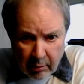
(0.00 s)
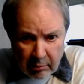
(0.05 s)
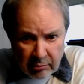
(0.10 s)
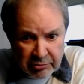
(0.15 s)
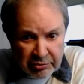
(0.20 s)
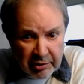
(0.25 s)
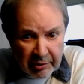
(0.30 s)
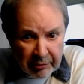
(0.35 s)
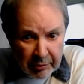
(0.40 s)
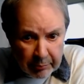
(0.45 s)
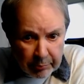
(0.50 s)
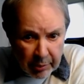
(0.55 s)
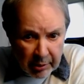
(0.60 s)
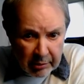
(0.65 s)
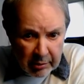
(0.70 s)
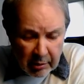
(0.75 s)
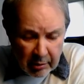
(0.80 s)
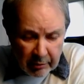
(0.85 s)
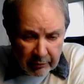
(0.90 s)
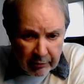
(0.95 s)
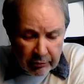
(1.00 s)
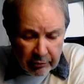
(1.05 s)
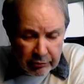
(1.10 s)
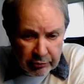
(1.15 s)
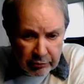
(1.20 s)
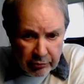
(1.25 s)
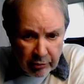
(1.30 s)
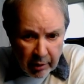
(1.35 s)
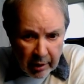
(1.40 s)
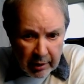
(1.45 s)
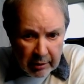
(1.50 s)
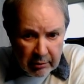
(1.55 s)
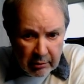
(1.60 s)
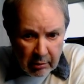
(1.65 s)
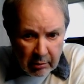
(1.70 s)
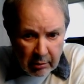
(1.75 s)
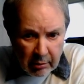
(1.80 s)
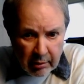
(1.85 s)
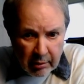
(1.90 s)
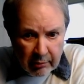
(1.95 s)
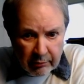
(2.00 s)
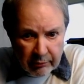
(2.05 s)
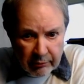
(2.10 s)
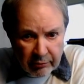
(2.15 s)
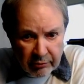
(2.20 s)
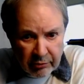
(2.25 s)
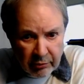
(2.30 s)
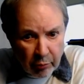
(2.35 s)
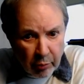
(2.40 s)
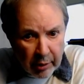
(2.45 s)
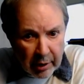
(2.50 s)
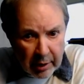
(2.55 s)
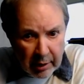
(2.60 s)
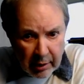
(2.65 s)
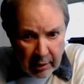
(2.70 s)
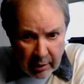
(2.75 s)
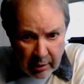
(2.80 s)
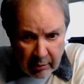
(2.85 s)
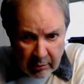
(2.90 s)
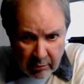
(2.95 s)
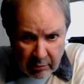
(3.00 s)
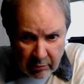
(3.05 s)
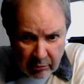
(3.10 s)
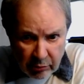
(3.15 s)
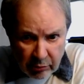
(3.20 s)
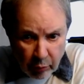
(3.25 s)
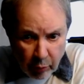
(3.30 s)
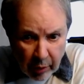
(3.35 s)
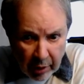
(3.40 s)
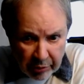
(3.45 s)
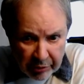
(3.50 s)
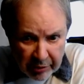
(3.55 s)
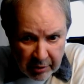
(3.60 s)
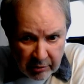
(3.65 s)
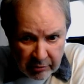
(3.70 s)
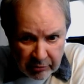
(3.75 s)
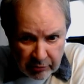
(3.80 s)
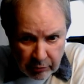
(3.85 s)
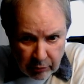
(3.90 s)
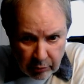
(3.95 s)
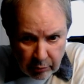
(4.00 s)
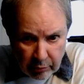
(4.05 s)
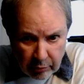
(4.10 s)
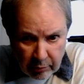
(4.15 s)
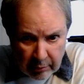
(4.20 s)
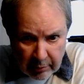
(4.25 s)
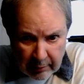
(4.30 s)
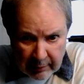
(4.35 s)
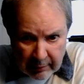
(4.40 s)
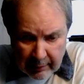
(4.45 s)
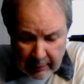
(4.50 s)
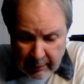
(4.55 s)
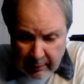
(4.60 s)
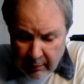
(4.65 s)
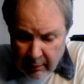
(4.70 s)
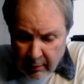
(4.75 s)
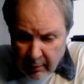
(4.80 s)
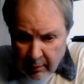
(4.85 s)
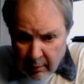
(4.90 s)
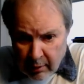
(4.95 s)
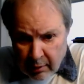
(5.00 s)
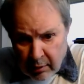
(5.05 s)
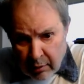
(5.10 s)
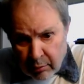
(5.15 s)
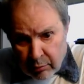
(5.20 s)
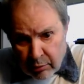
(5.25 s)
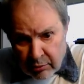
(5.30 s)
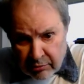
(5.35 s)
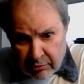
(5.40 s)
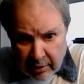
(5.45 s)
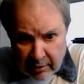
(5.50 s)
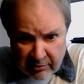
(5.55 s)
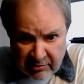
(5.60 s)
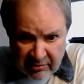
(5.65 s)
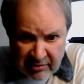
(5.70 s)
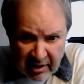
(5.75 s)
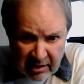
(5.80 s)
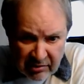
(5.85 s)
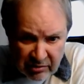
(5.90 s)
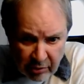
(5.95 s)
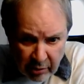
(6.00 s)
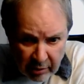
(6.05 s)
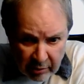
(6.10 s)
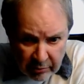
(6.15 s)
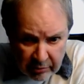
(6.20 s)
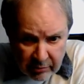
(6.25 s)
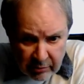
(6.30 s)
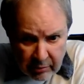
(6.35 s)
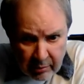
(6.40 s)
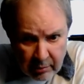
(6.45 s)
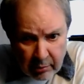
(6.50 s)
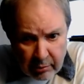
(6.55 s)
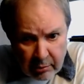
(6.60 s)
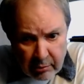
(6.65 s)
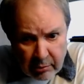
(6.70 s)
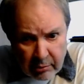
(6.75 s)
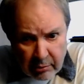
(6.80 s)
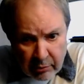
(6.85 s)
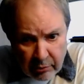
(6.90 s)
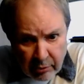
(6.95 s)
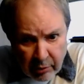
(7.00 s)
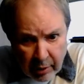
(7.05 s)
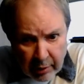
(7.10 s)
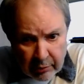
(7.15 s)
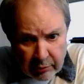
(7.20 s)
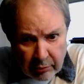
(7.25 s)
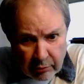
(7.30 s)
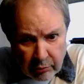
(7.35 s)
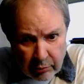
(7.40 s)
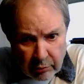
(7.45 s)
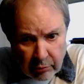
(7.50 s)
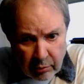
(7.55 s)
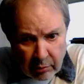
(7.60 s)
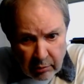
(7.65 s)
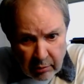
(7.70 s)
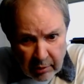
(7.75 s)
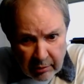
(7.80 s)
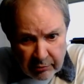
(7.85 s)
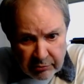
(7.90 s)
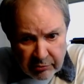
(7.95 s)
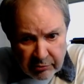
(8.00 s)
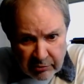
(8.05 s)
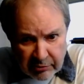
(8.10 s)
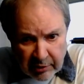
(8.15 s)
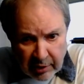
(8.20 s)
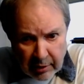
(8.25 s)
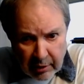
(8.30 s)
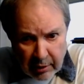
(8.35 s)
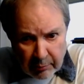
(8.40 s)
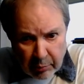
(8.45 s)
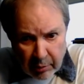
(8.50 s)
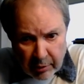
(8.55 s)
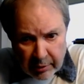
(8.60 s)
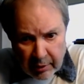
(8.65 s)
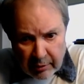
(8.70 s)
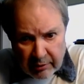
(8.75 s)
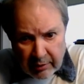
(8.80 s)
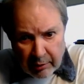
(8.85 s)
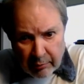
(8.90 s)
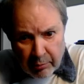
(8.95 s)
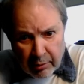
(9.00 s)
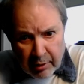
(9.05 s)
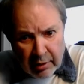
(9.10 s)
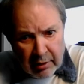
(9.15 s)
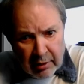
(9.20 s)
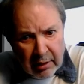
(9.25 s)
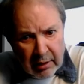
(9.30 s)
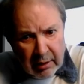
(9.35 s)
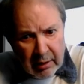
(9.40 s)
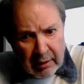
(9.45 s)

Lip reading: 7 billion of us, tried to live the way the wealthiest do, it would take 6 Earths to try to live sustainably that way.